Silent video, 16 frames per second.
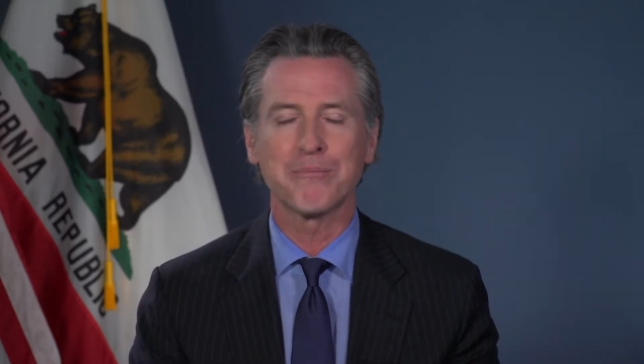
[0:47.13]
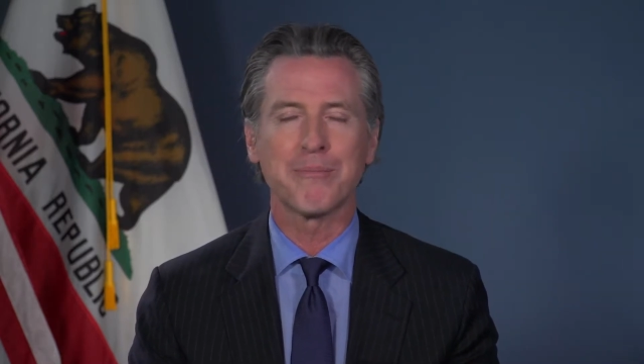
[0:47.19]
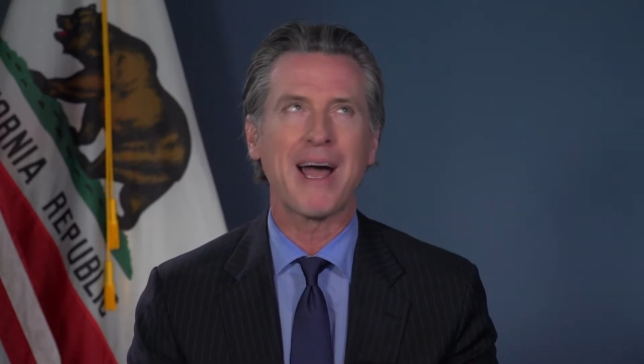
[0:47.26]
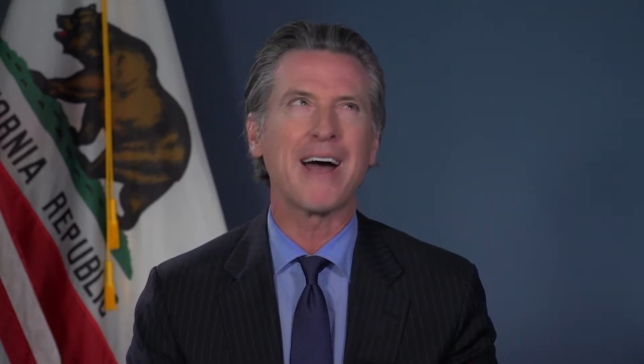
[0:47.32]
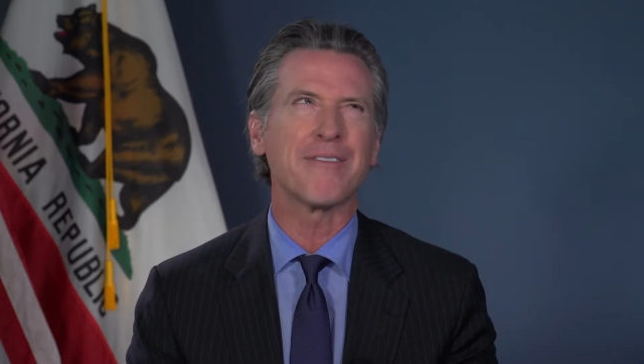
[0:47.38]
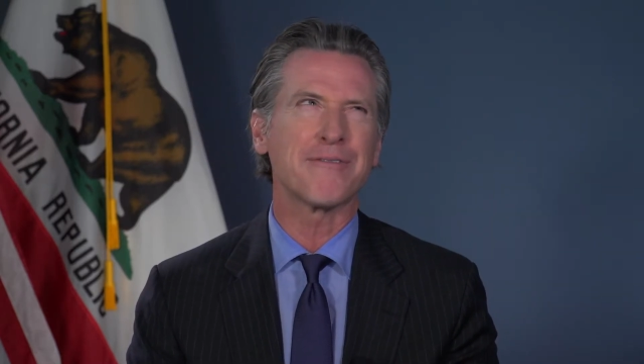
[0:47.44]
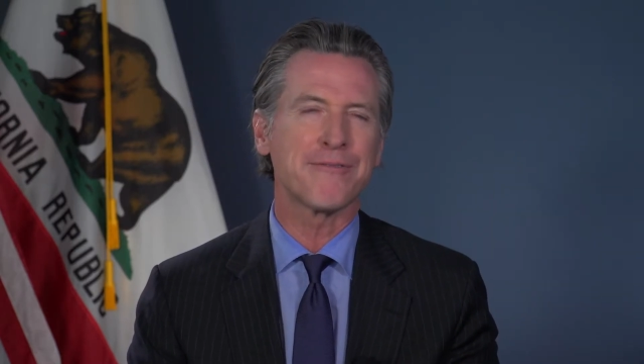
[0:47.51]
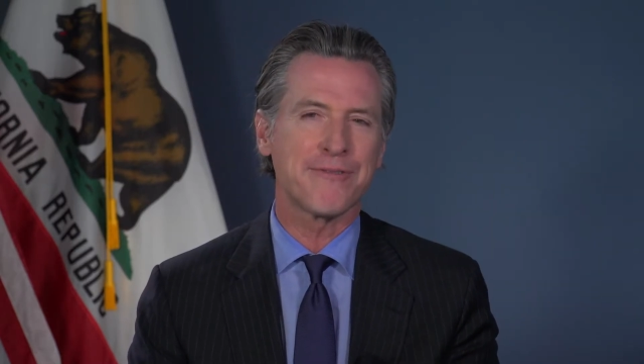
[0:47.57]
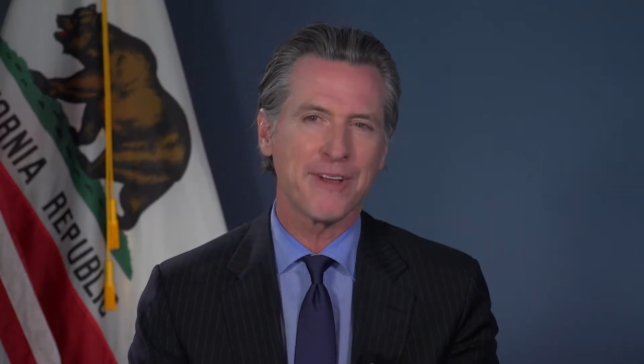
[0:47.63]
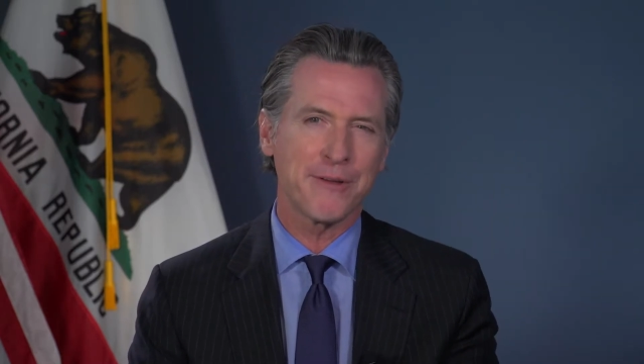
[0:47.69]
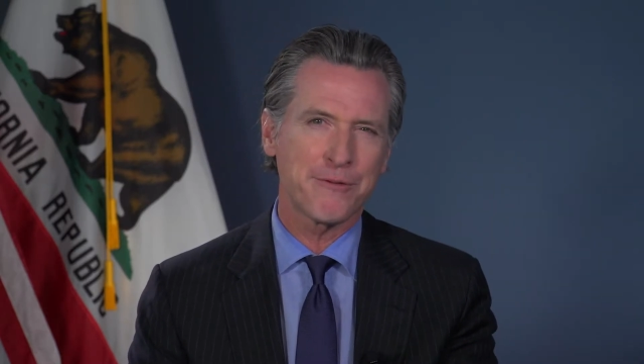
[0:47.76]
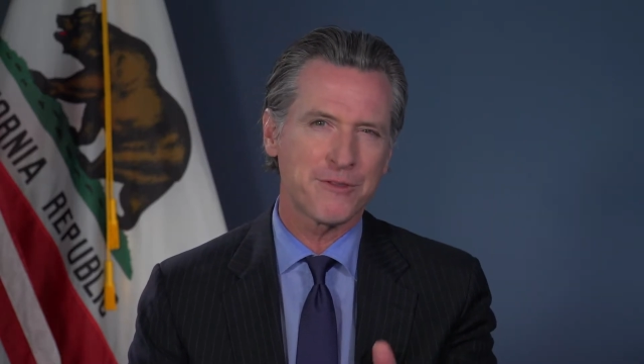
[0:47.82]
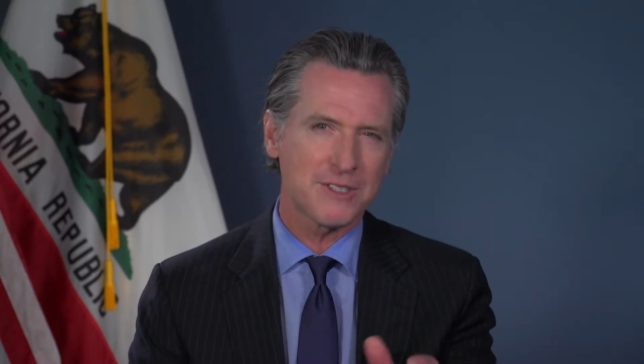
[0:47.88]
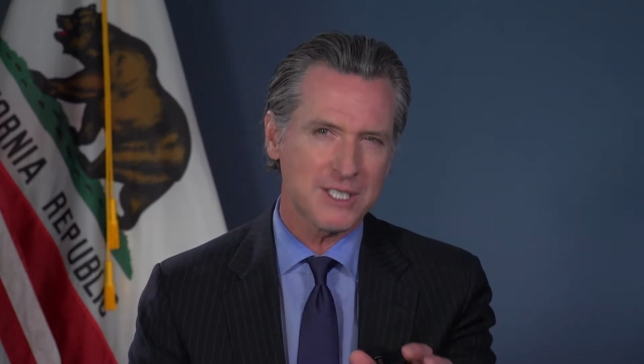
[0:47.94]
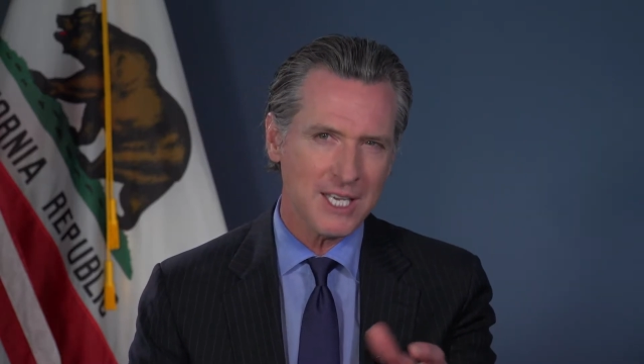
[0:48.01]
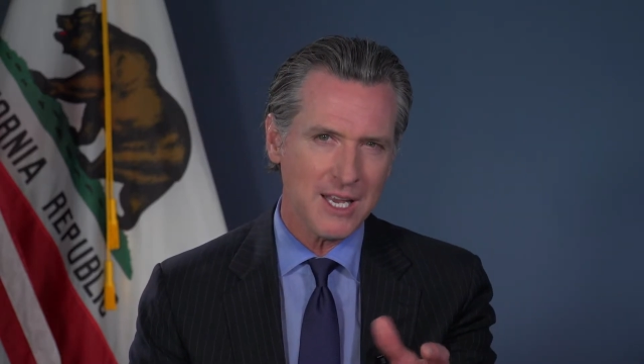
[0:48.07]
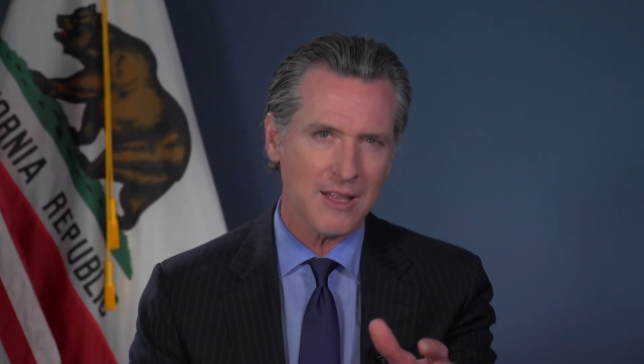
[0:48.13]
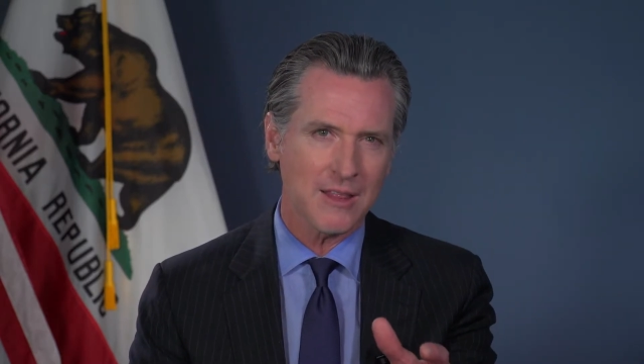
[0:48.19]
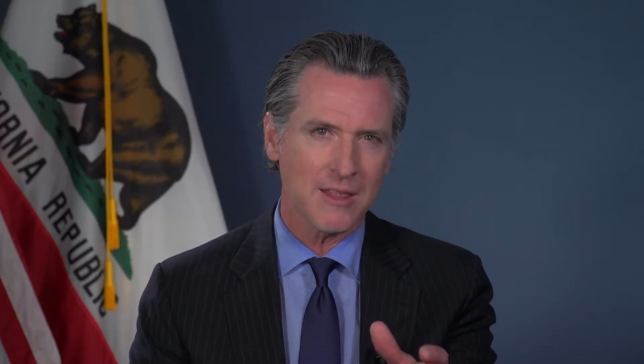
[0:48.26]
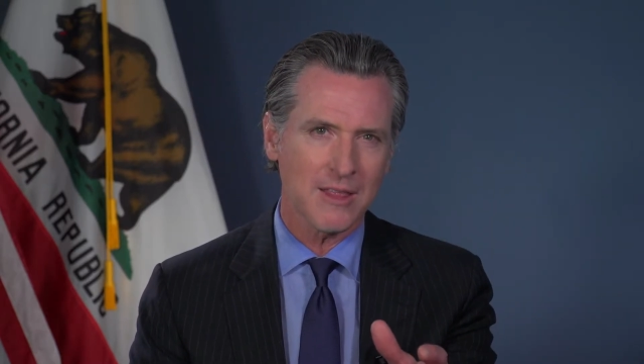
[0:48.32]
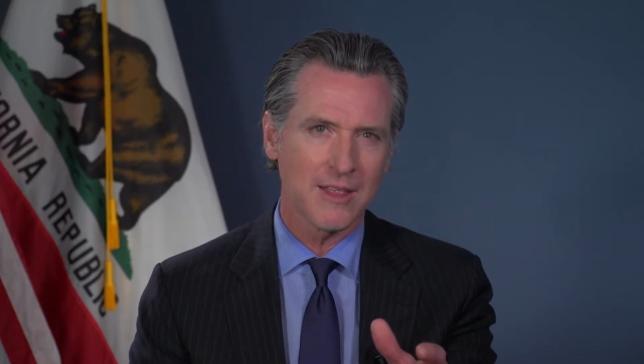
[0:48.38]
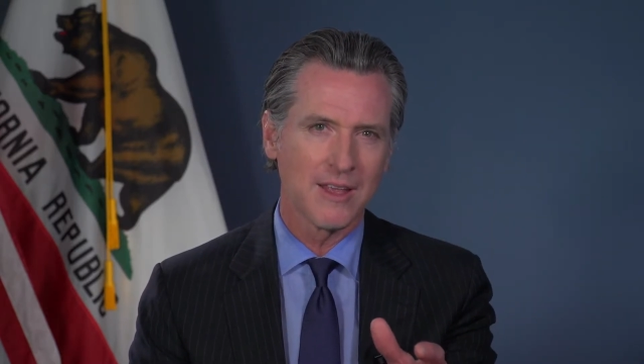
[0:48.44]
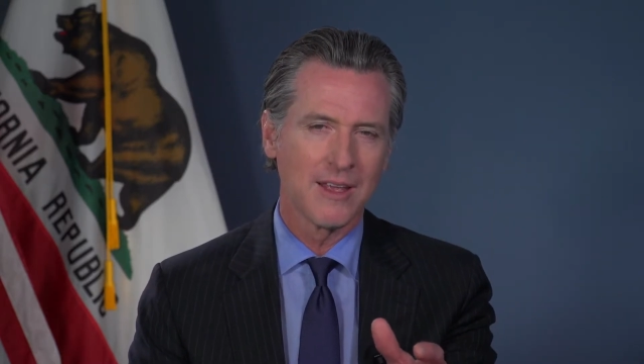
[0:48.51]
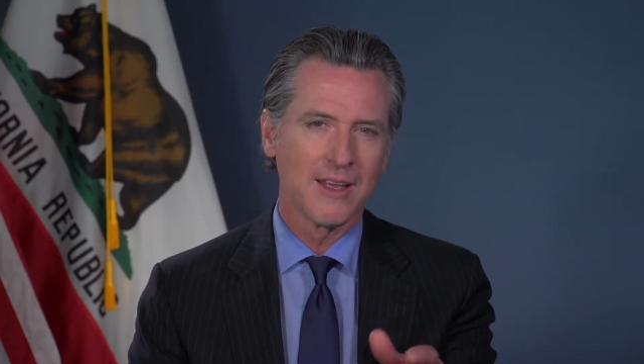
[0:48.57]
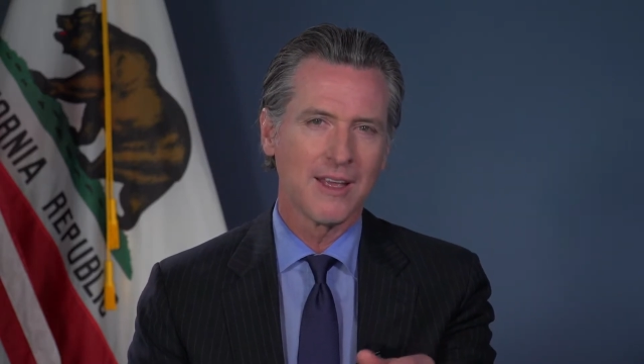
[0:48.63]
about fifteenth